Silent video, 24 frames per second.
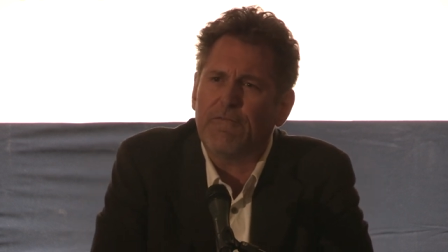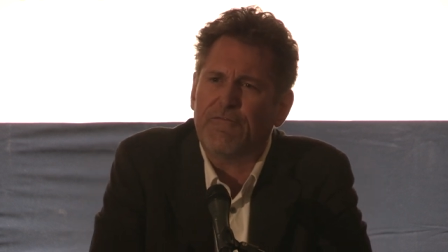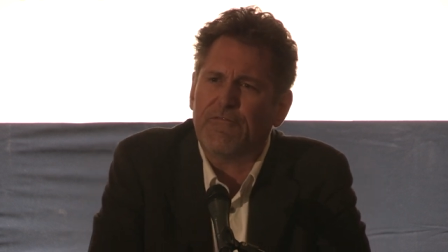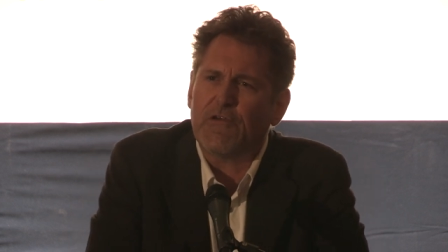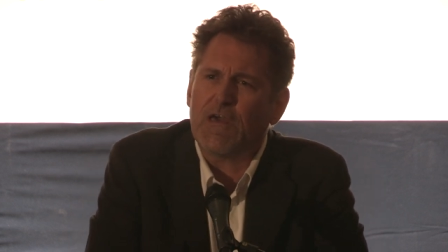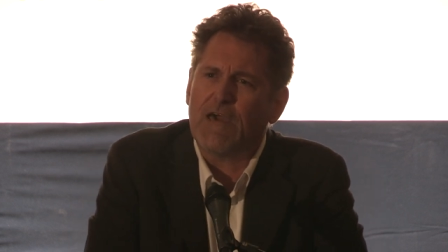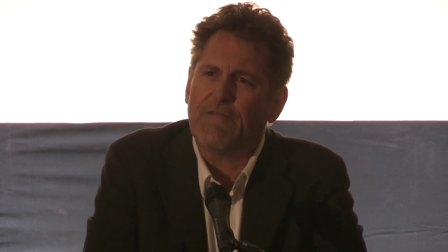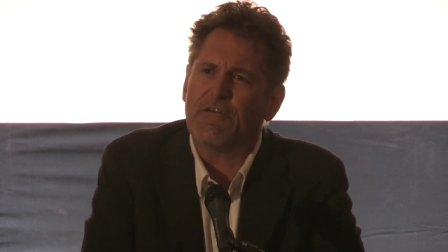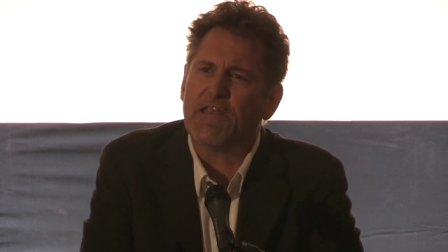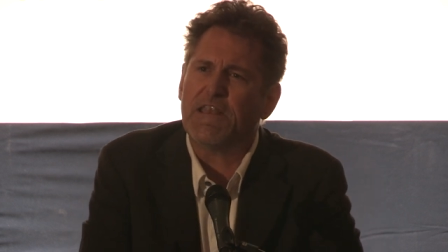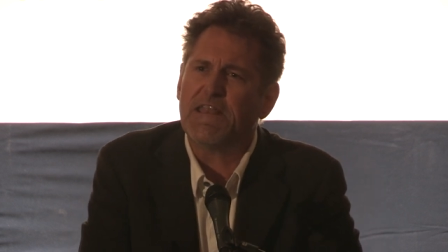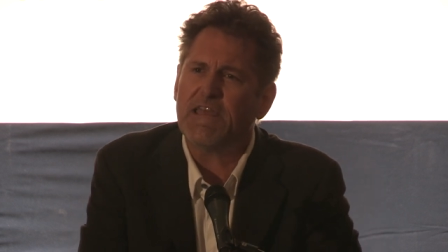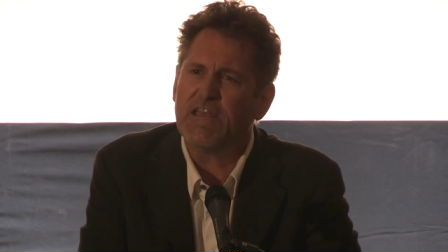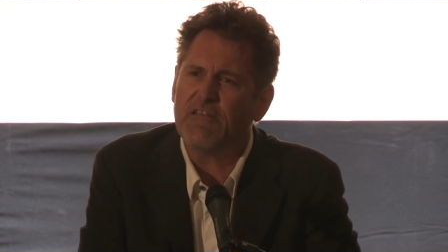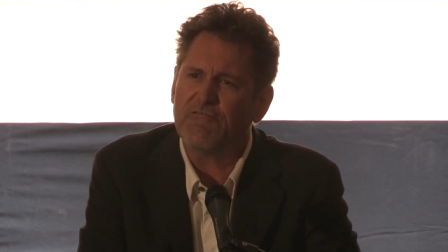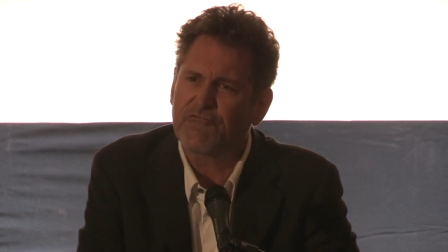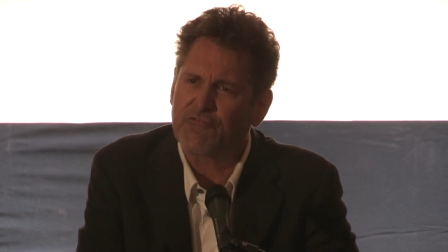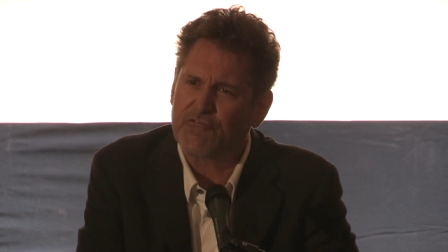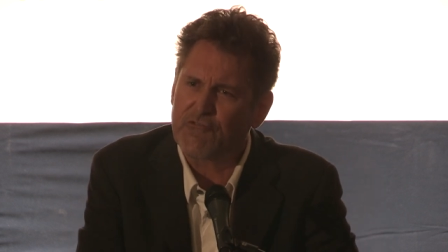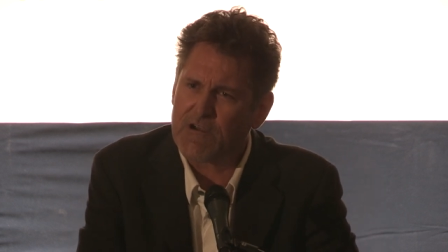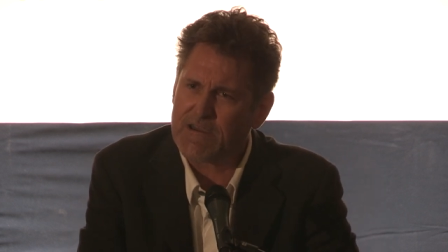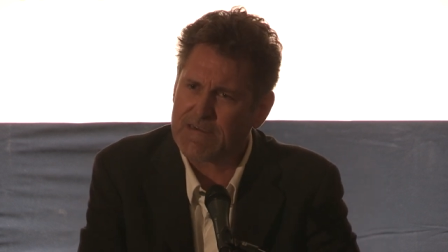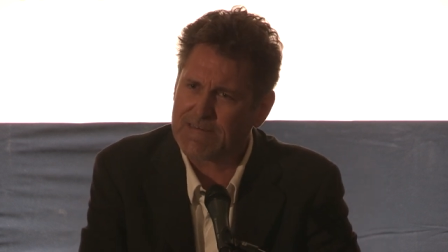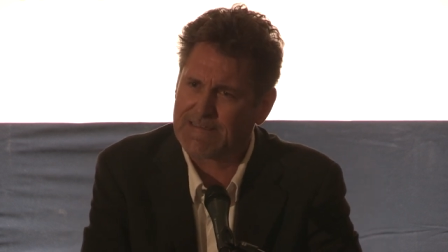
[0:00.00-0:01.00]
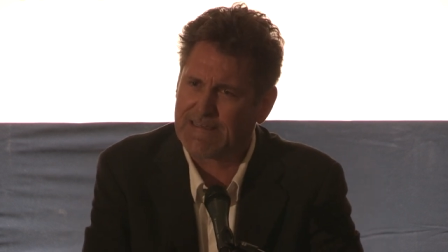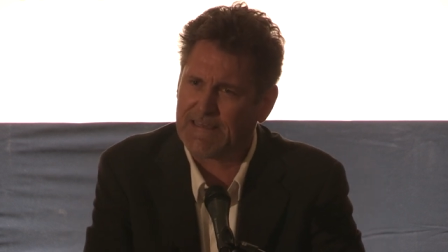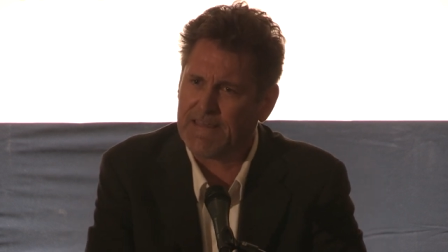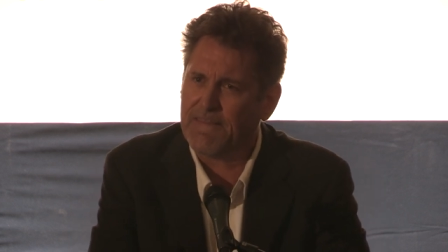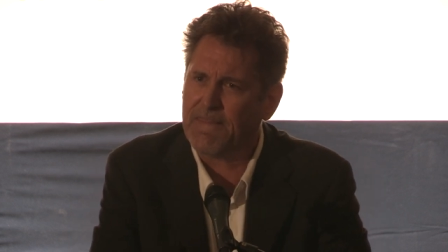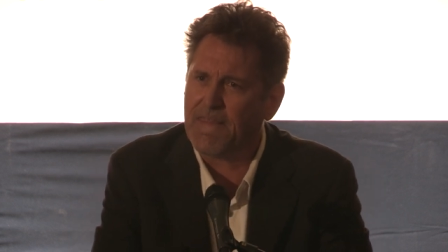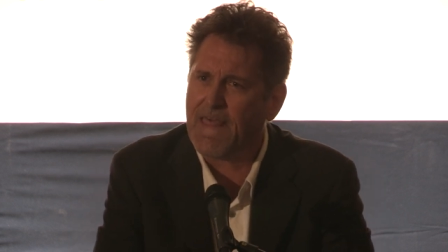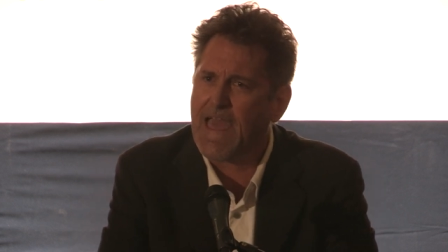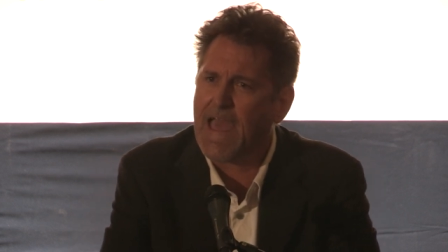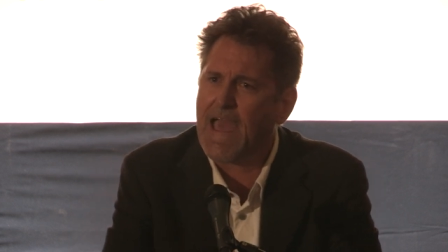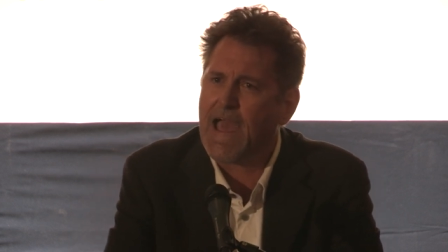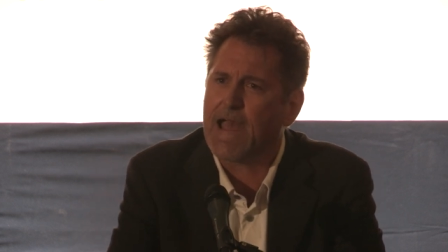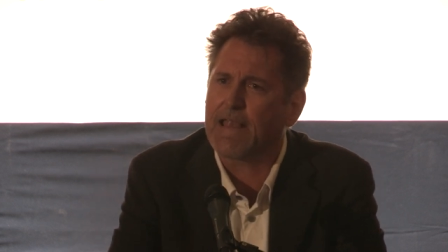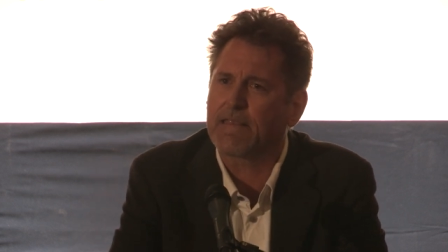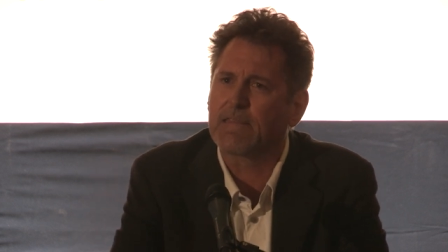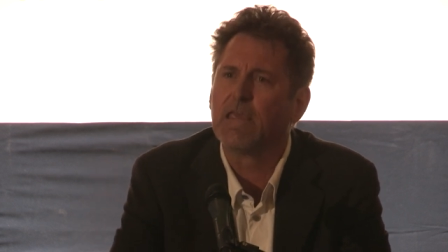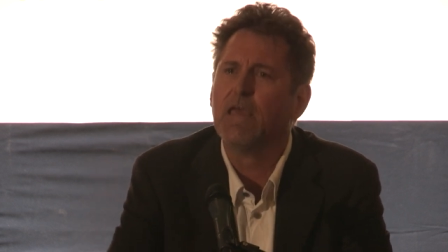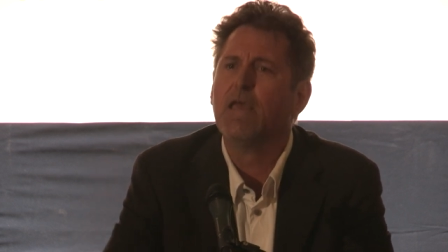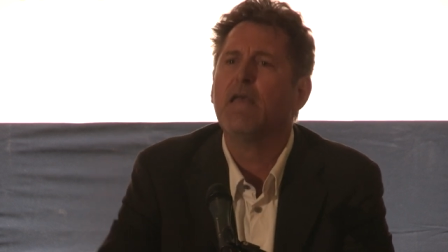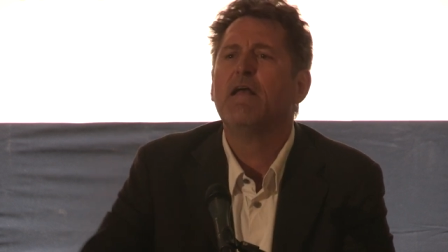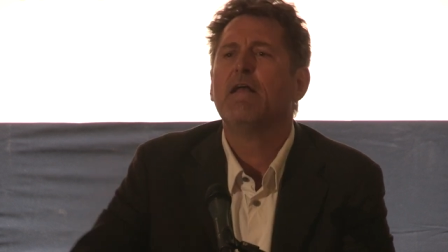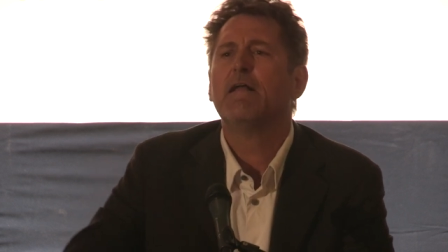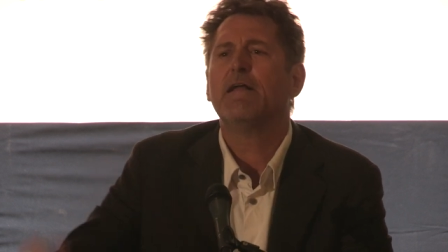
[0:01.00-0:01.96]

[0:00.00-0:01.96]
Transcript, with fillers: if you have an interest in that,